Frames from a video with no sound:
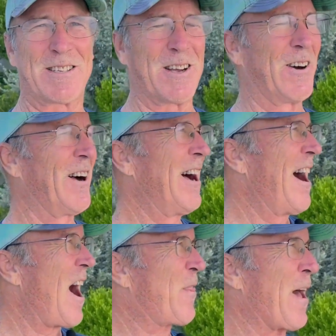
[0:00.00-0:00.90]
So
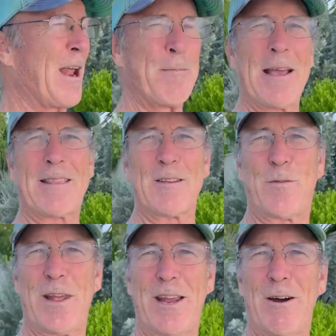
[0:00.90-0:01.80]
I thought I'd make this
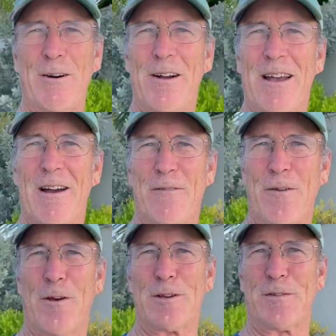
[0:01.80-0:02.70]
video
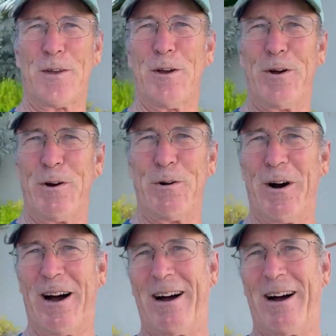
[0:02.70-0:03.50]
for those of you who